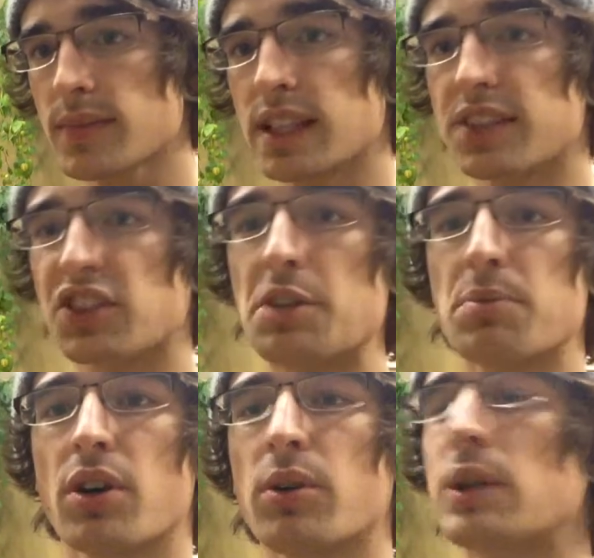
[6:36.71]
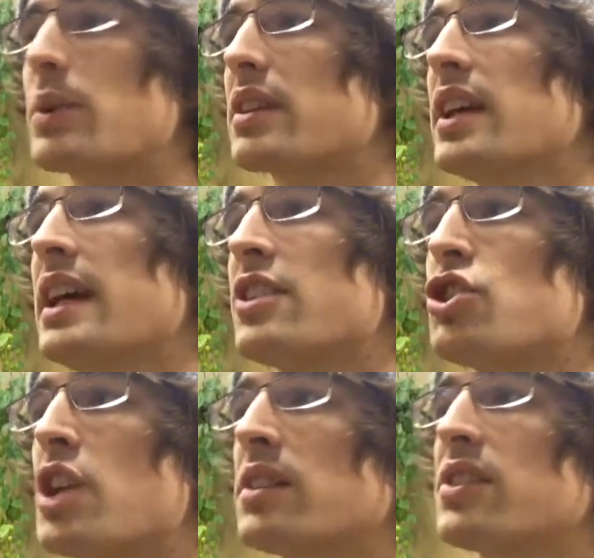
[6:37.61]
Let's keep going with
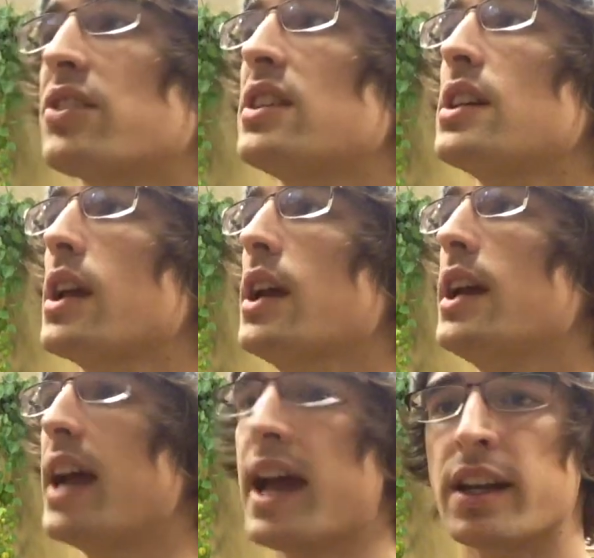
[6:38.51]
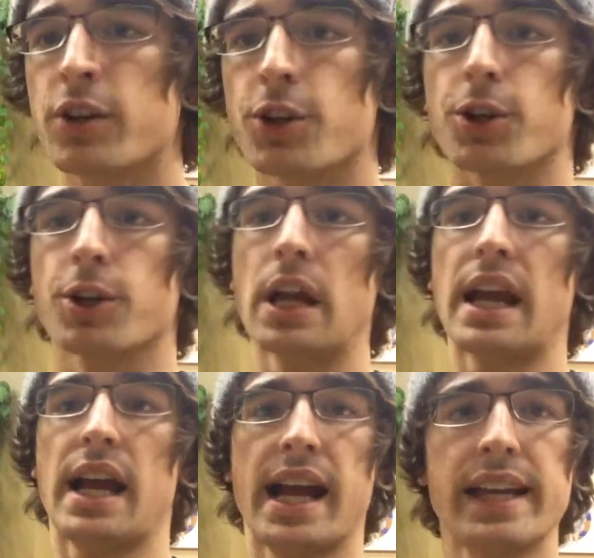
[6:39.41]
jealousy, anger,
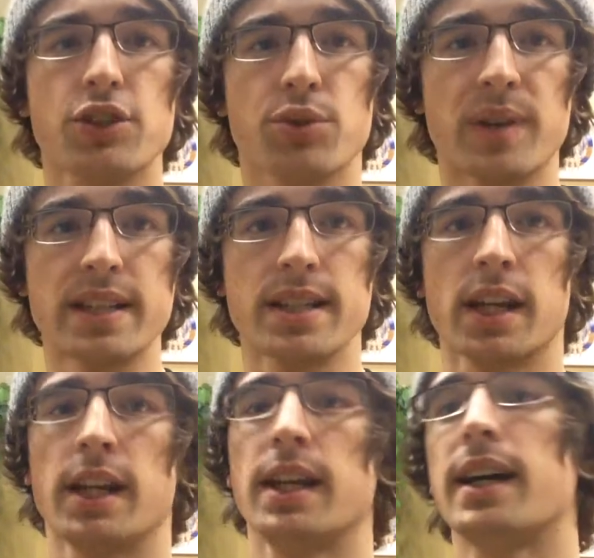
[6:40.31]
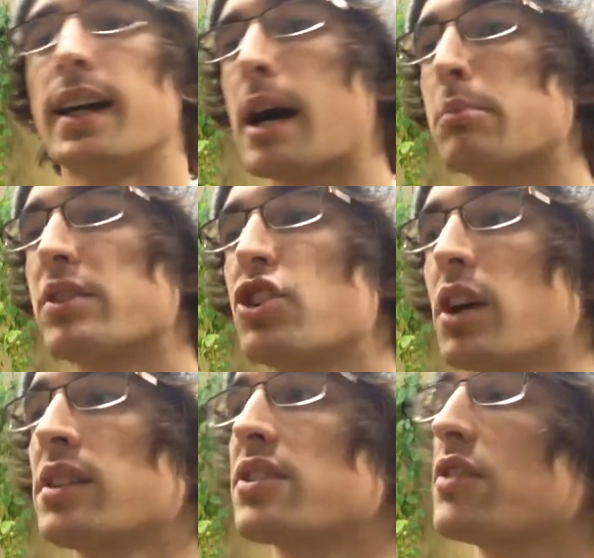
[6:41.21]
hatred. I'm
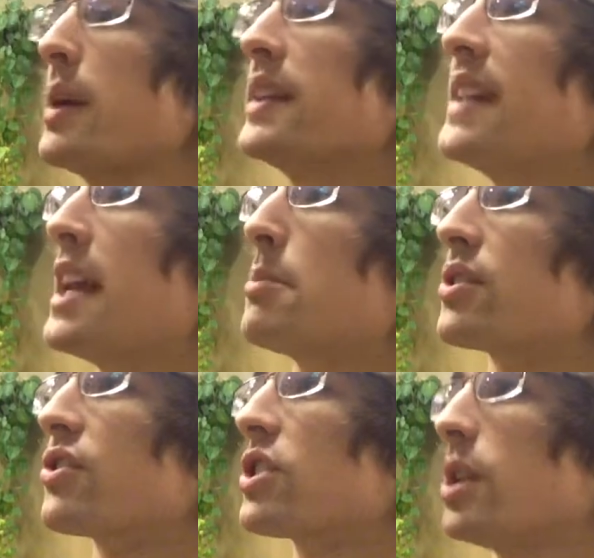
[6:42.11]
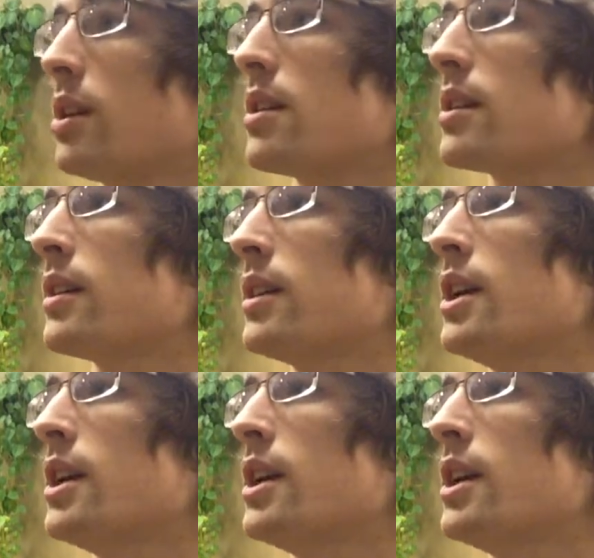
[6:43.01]
jealous of my neighbor's car